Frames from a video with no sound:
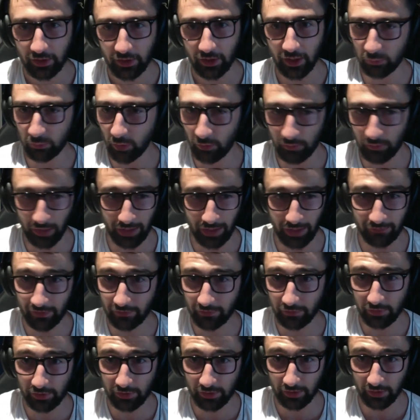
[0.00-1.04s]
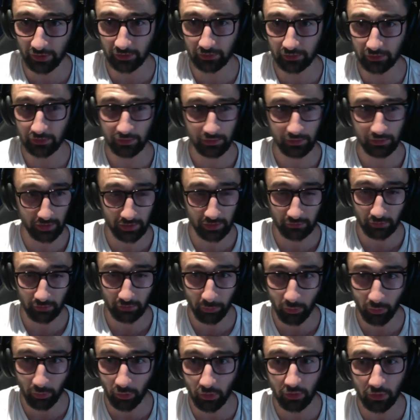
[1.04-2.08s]
You won't have everything in a
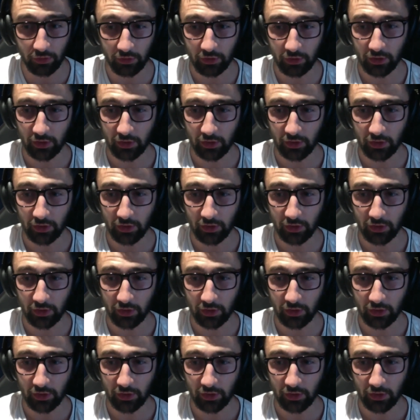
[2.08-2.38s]
report,